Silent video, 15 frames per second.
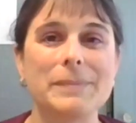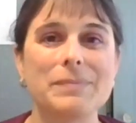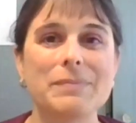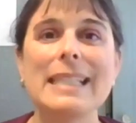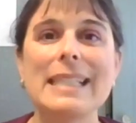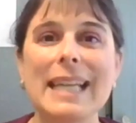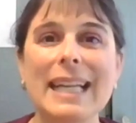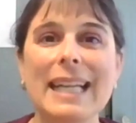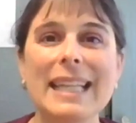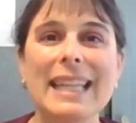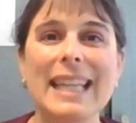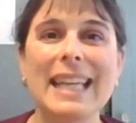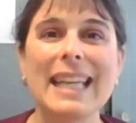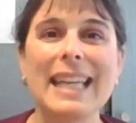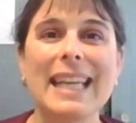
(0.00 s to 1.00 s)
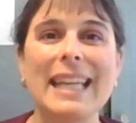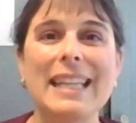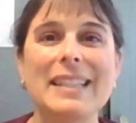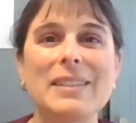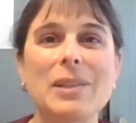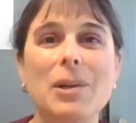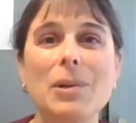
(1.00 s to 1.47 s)
The second thing
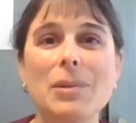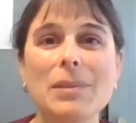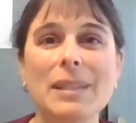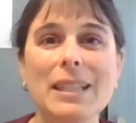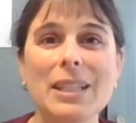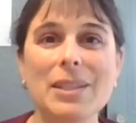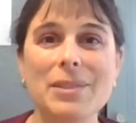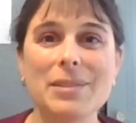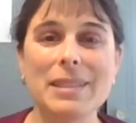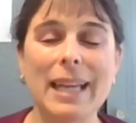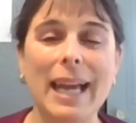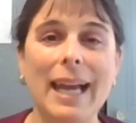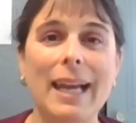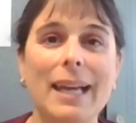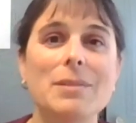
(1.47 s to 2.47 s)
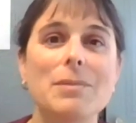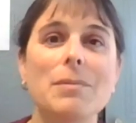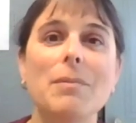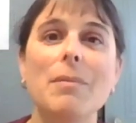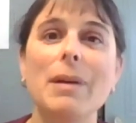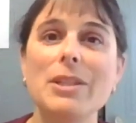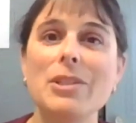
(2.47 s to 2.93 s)
is only use ads
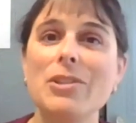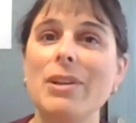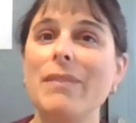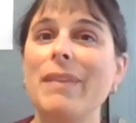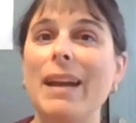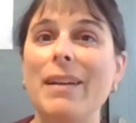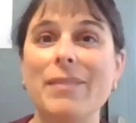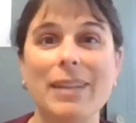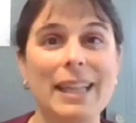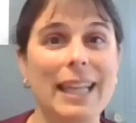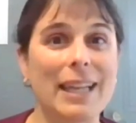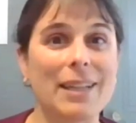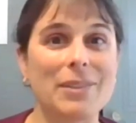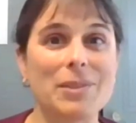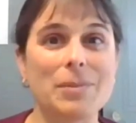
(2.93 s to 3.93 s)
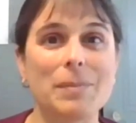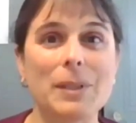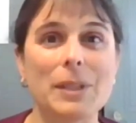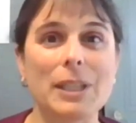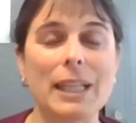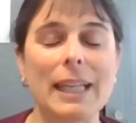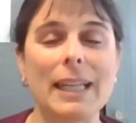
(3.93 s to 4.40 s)
once you have everything else
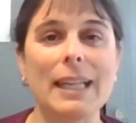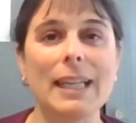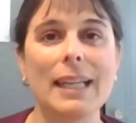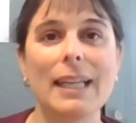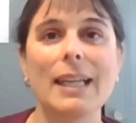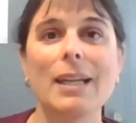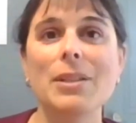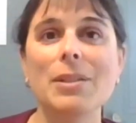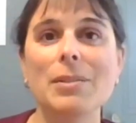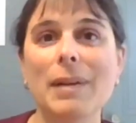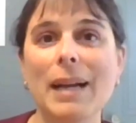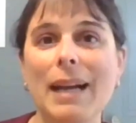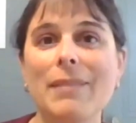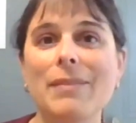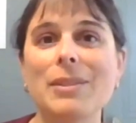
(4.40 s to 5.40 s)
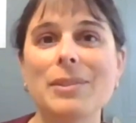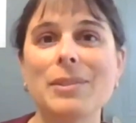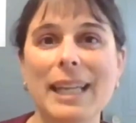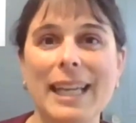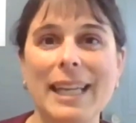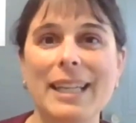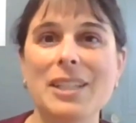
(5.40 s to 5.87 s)
working. When you have an
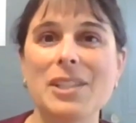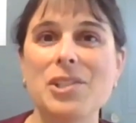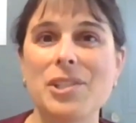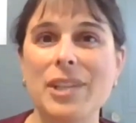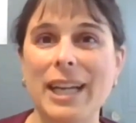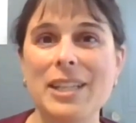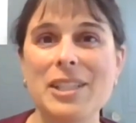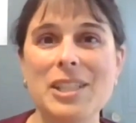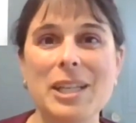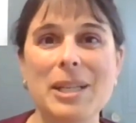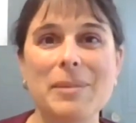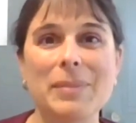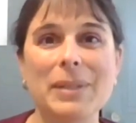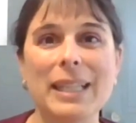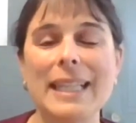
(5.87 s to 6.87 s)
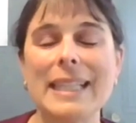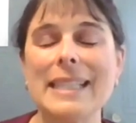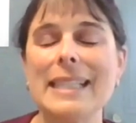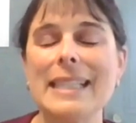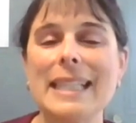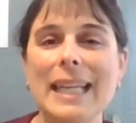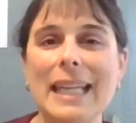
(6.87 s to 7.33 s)
organic strategy in place
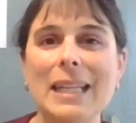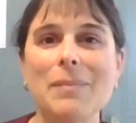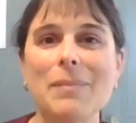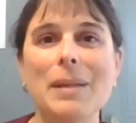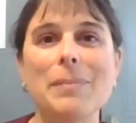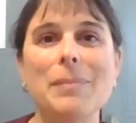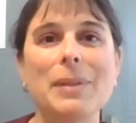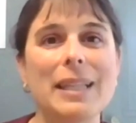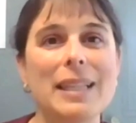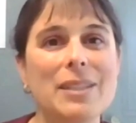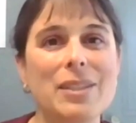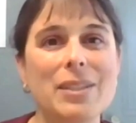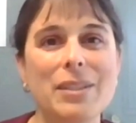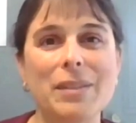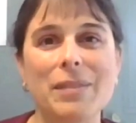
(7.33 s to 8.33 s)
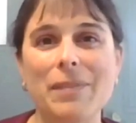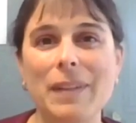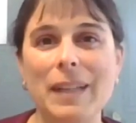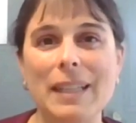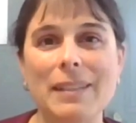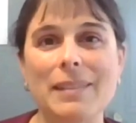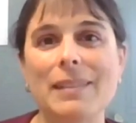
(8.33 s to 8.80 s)
that's getting people into your
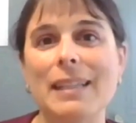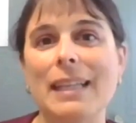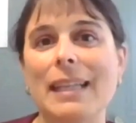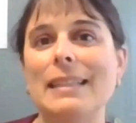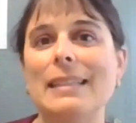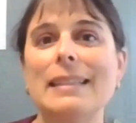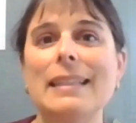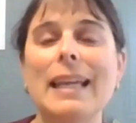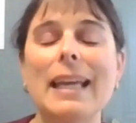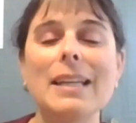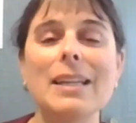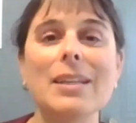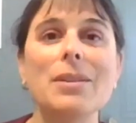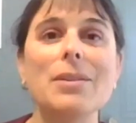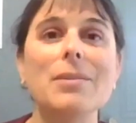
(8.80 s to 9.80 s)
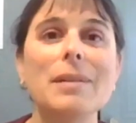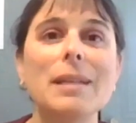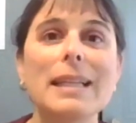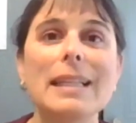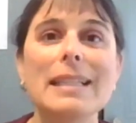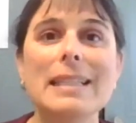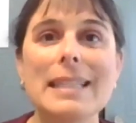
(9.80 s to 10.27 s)
funnel, that is getting you